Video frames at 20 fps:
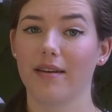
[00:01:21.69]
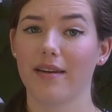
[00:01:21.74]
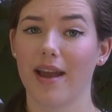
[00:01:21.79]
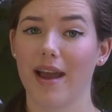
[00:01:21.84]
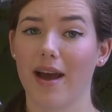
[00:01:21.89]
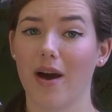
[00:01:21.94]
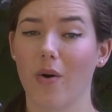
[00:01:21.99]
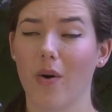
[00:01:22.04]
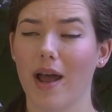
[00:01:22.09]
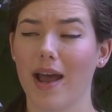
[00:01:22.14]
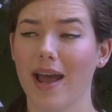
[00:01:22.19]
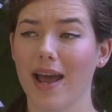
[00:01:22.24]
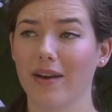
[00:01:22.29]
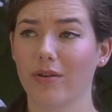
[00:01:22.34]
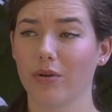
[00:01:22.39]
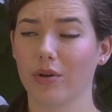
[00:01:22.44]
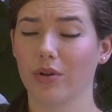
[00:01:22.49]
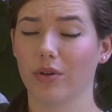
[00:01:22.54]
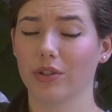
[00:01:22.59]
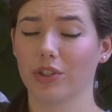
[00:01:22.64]
Now,
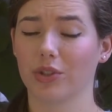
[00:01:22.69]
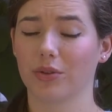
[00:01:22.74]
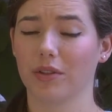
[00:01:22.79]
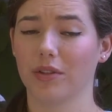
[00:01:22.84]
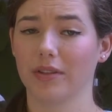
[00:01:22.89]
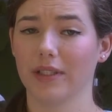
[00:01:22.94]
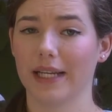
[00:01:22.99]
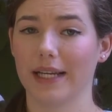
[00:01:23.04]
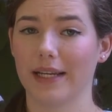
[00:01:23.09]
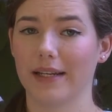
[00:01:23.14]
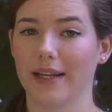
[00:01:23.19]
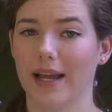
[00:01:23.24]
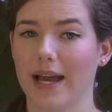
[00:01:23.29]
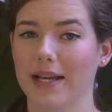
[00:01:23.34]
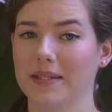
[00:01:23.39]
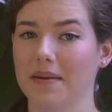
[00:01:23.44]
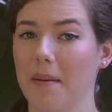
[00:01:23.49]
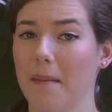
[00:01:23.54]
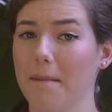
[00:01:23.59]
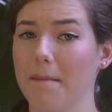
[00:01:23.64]
agricultural land
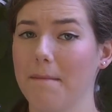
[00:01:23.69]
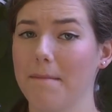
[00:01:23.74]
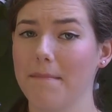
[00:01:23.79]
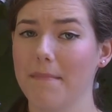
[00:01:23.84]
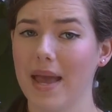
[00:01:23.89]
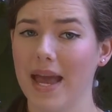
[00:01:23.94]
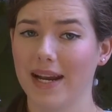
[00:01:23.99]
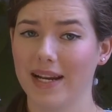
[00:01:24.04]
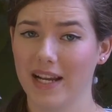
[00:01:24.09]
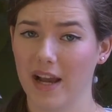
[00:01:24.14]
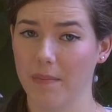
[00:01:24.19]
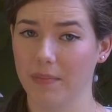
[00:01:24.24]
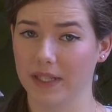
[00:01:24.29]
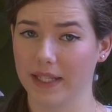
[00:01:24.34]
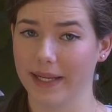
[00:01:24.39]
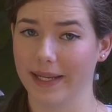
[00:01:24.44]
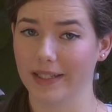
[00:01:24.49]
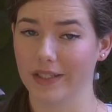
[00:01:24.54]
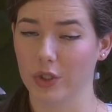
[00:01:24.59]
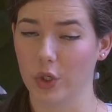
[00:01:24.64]
has many a
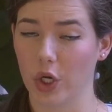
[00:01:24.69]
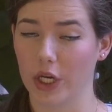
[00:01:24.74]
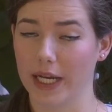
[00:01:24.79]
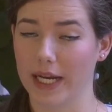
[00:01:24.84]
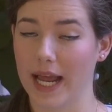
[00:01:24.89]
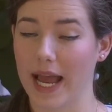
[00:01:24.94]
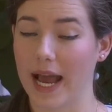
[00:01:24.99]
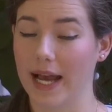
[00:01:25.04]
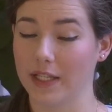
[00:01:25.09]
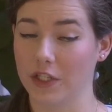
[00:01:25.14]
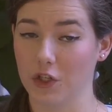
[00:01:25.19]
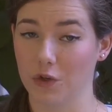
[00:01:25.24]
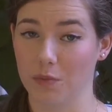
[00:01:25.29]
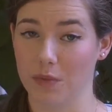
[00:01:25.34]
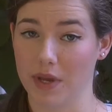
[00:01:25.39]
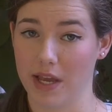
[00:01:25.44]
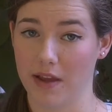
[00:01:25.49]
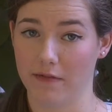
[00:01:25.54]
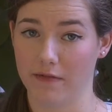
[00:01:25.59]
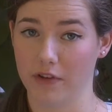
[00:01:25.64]
plant on it, as you
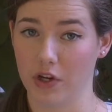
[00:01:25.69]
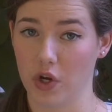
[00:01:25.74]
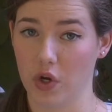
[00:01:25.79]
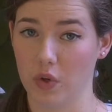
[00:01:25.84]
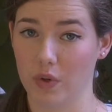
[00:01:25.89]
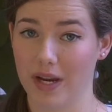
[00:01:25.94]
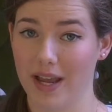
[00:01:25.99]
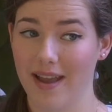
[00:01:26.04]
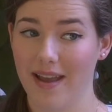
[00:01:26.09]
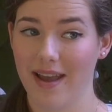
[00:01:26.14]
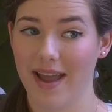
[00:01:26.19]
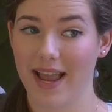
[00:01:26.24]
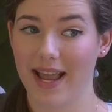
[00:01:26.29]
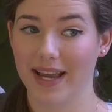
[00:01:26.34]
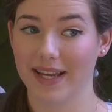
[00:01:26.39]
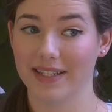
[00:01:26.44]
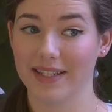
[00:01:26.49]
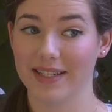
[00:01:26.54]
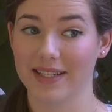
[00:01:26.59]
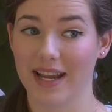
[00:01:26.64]
may have known,
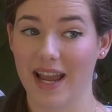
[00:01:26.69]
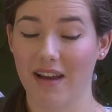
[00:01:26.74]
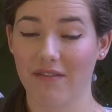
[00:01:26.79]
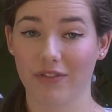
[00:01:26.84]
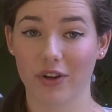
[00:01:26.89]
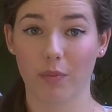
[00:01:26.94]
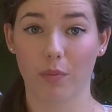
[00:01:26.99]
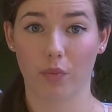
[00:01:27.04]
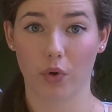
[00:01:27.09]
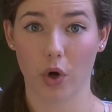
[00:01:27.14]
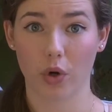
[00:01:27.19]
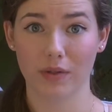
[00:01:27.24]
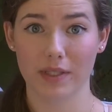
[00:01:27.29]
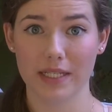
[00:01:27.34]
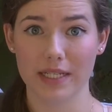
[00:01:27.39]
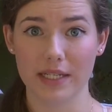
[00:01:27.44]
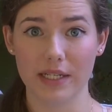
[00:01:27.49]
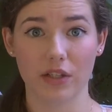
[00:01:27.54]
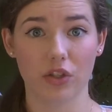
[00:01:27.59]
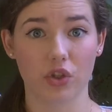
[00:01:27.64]
and every
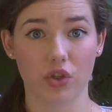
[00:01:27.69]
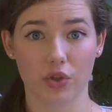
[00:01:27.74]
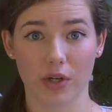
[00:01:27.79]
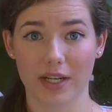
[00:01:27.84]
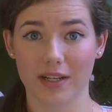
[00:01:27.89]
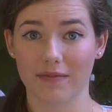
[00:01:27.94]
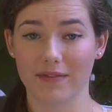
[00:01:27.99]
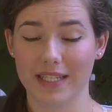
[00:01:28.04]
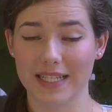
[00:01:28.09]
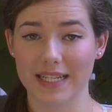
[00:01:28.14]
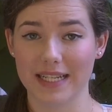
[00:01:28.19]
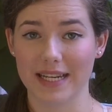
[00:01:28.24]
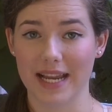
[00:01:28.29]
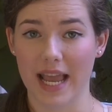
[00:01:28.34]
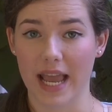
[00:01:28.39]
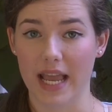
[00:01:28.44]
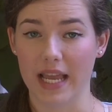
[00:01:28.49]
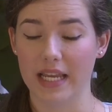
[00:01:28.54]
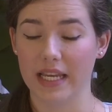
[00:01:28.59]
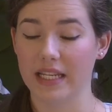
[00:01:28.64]
protein and strand of
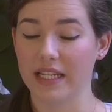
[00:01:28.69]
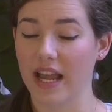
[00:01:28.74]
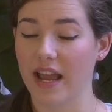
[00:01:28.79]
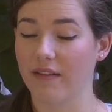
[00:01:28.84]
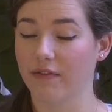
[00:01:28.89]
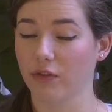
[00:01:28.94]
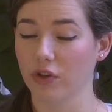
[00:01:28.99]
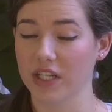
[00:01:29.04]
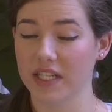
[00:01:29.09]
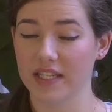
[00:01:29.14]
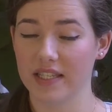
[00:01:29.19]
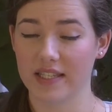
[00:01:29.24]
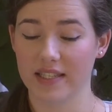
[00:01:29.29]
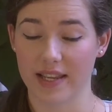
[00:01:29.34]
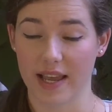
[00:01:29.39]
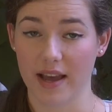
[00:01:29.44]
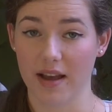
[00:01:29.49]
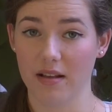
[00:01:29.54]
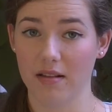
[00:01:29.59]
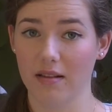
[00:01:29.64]
DNA in every
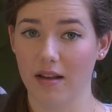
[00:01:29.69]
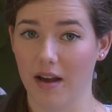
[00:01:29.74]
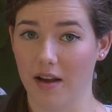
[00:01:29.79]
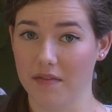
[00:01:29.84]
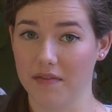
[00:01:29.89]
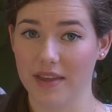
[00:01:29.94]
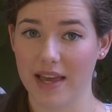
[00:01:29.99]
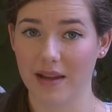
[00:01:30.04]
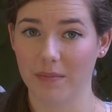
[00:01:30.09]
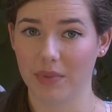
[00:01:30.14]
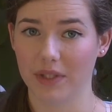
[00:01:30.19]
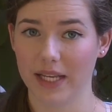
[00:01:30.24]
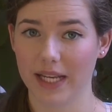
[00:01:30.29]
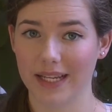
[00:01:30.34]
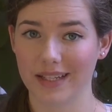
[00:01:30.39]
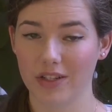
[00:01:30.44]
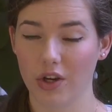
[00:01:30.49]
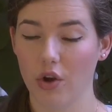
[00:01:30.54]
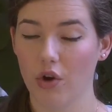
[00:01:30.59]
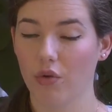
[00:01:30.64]
cell of that
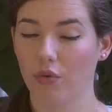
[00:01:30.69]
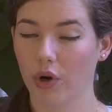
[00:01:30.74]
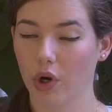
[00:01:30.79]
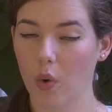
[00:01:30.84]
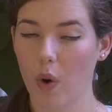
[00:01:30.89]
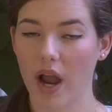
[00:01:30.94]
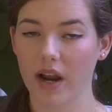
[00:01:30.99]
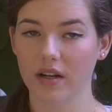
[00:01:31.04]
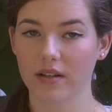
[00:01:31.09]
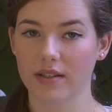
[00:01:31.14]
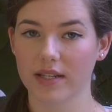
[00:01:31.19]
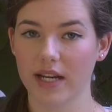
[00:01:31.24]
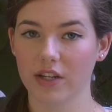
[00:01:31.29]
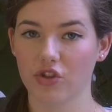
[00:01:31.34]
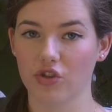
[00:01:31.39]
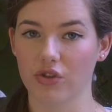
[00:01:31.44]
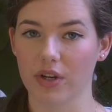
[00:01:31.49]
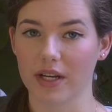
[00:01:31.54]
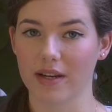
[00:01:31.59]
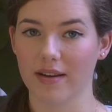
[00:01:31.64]
plant requires
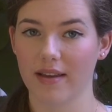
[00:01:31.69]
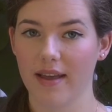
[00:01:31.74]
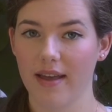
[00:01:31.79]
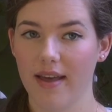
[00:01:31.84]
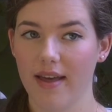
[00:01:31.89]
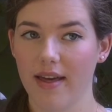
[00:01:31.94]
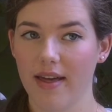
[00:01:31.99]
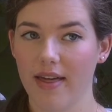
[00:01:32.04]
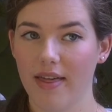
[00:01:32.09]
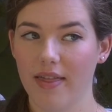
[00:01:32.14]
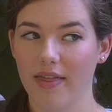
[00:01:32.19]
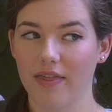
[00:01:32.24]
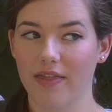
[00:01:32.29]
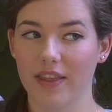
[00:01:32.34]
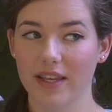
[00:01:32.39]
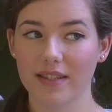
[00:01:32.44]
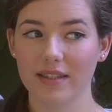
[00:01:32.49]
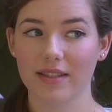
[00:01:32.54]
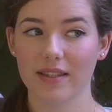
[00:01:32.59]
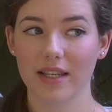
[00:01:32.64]
nitrogen.
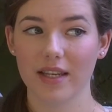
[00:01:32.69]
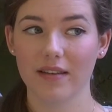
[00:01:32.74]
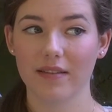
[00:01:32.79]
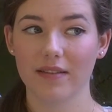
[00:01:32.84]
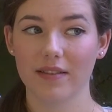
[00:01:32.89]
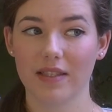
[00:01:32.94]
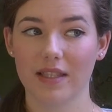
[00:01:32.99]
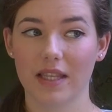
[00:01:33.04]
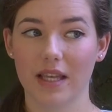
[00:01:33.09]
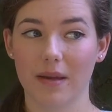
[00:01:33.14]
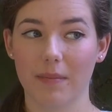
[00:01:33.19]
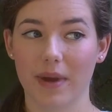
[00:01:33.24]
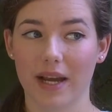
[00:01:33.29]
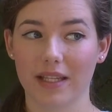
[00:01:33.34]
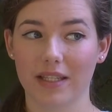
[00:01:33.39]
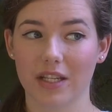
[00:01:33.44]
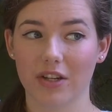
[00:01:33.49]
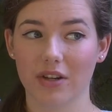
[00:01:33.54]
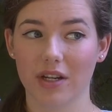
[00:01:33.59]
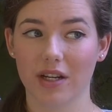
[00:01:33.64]
This leaves the
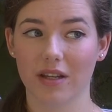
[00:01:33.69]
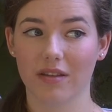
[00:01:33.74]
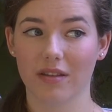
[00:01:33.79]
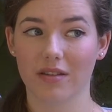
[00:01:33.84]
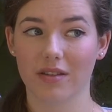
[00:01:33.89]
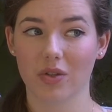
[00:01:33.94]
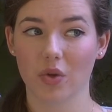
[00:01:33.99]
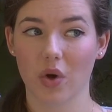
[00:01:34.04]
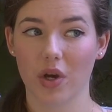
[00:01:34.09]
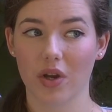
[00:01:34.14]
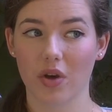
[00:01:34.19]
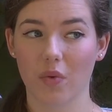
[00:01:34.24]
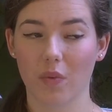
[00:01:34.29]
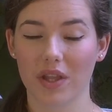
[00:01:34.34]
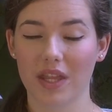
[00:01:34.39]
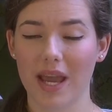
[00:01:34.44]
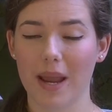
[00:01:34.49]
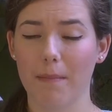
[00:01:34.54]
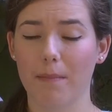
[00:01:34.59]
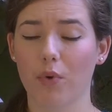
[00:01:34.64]
bacteria in the soil
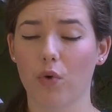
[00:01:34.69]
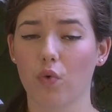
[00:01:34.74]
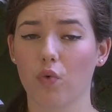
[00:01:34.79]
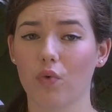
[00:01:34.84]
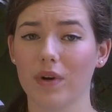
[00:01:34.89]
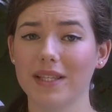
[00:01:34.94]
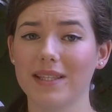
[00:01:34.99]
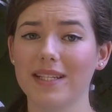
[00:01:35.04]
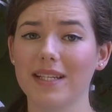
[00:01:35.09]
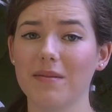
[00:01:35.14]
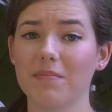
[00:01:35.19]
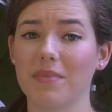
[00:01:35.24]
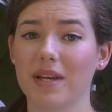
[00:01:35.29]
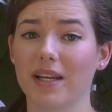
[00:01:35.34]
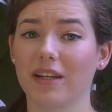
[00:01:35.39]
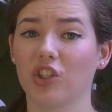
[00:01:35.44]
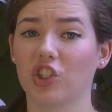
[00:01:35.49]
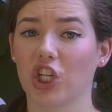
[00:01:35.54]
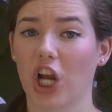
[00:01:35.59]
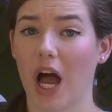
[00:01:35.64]
with a pretty
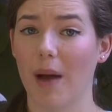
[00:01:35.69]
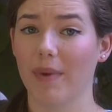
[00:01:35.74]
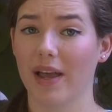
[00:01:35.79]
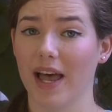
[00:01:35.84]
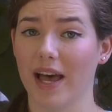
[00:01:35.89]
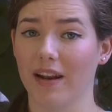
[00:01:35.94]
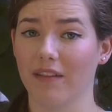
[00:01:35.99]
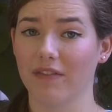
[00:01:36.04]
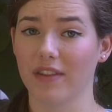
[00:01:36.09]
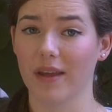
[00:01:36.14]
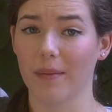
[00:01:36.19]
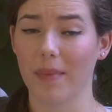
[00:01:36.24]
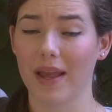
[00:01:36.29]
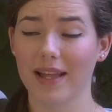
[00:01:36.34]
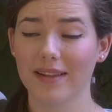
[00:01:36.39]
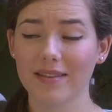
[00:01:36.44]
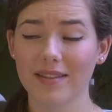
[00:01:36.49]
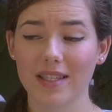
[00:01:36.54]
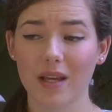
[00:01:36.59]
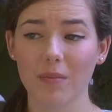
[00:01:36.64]
big job ahead of them,
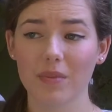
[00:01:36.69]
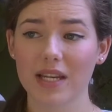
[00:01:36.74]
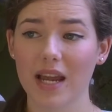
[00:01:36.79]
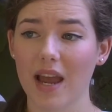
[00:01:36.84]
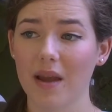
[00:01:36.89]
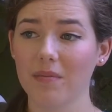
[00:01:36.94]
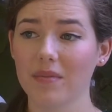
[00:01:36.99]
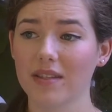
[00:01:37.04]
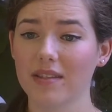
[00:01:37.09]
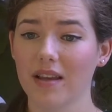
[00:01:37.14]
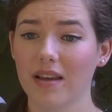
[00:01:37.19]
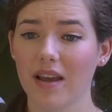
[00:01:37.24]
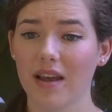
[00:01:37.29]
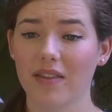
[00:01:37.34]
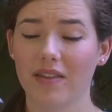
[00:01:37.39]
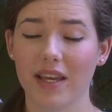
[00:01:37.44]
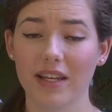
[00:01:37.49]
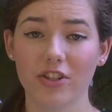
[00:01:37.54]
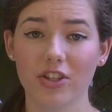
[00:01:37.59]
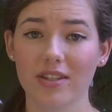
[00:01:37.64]
and sometimes
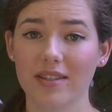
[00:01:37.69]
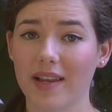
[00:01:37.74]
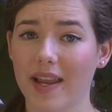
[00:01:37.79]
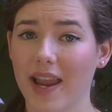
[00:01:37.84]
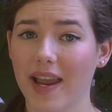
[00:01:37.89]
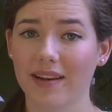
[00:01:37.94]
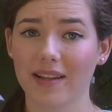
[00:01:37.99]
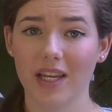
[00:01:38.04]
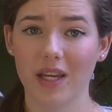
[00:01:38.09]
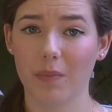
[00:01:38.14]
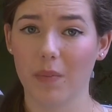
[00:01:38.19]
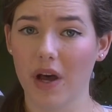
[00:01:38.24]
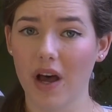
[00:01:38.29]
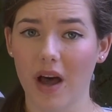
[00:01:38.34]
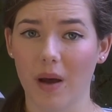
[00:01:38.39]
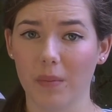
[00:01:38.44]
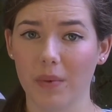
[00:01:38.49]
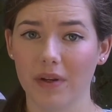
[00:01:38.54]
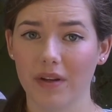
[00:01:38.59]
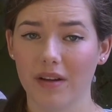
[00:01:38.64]
they just can't keep
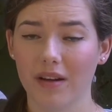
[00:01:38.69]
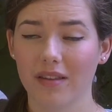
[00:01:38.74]
up.